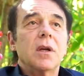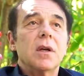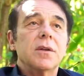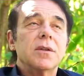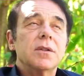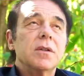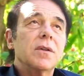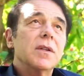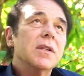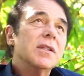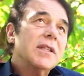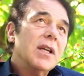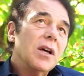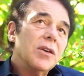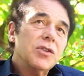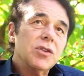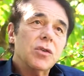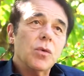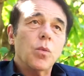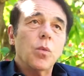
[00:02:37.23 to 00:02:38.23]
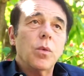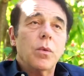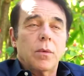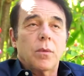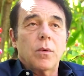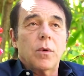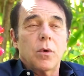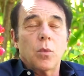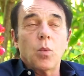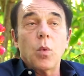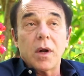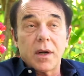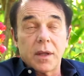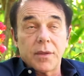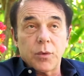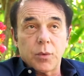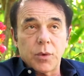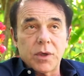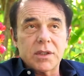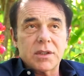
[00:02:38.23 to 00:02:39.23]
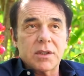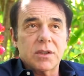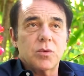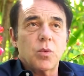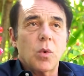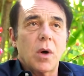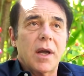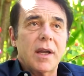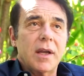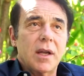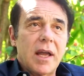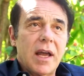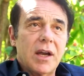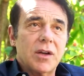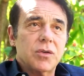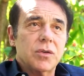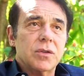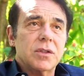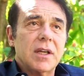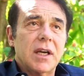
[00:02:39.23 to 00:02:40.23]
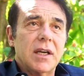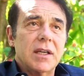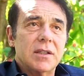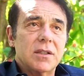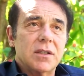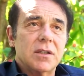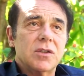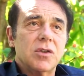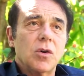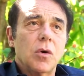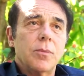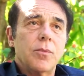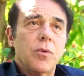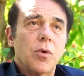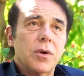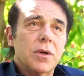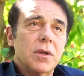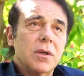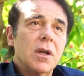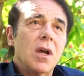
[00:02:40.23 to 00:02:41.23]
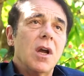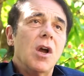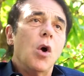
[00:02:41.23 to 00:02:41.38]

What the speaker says: So this tells you one of the reasons why exercise is so important.